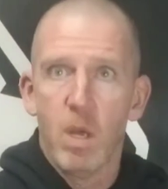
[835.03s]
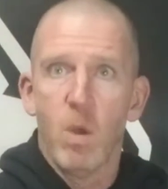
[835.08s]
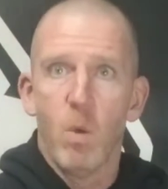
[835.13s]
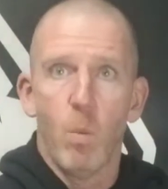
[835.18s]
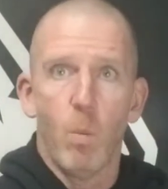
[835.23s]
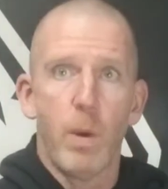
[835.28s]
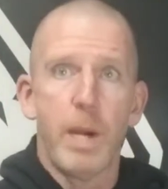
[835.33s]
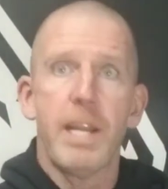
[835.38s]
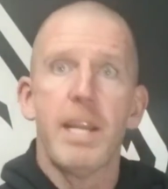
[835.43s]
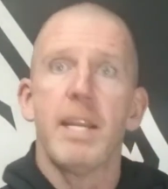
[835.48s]

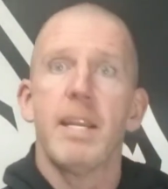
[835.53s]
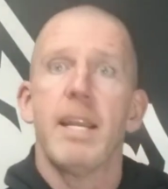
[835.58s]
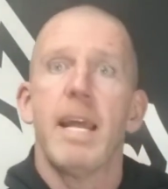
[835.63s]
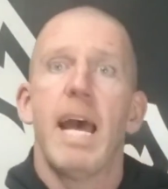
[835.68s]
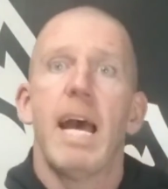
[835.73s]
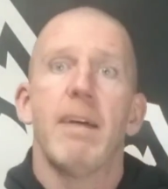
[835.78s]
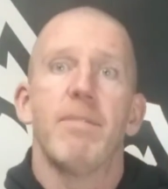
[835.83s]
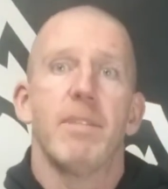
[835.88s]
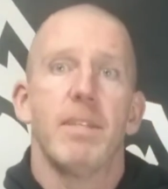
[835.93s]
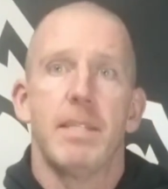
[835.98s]
We didn't
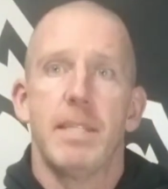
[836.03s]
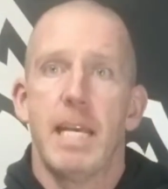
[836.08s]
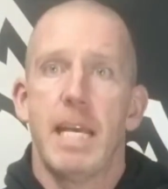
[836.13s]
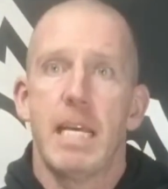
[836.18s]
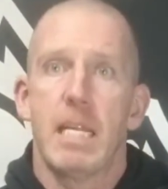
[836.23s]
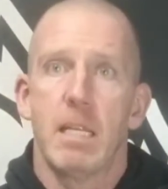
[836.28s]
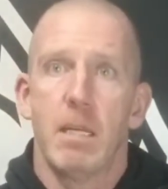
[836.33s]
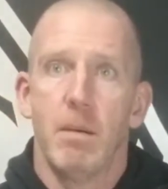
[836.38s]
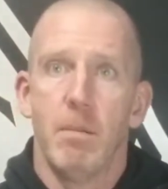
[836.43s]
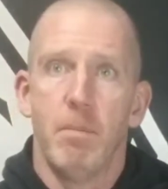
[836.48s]
have to take
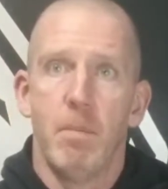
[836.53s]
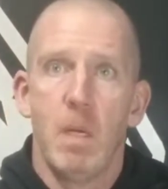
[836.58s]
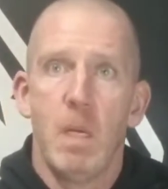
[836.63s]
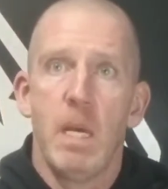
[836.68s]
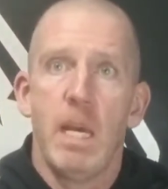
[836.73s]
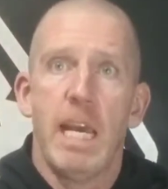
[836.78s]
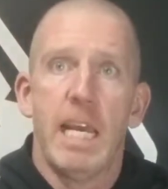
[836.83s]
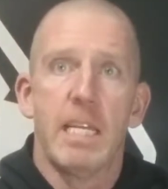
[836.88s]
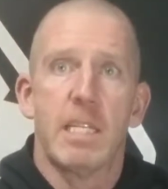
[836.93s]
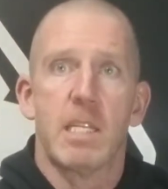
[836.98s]
them.
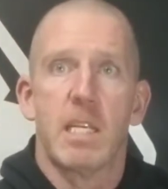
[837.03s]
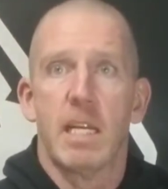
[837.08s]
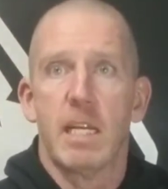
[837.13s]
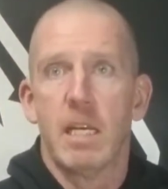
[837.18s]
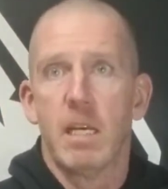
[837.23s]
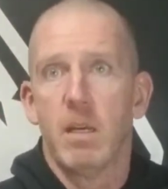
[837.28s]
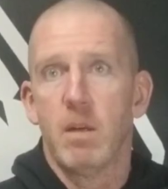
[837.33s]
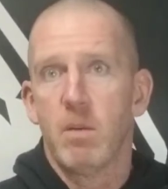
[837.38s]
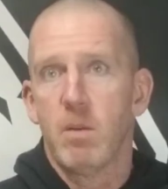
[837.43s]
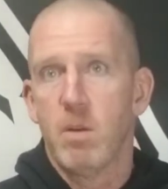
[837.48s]
It's going
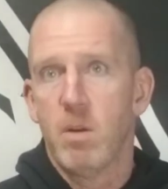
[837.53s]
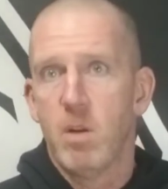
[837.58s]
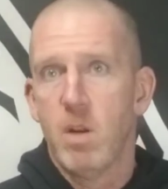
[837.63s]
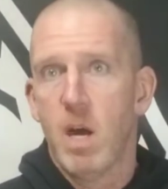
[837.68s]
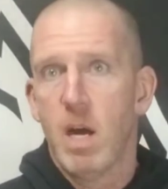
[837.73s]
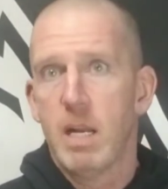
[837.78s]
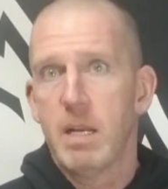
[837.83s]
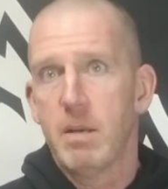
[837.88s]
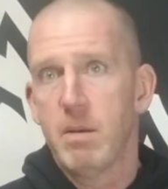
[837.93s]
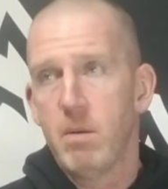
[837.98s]
to
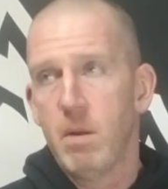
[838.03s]
not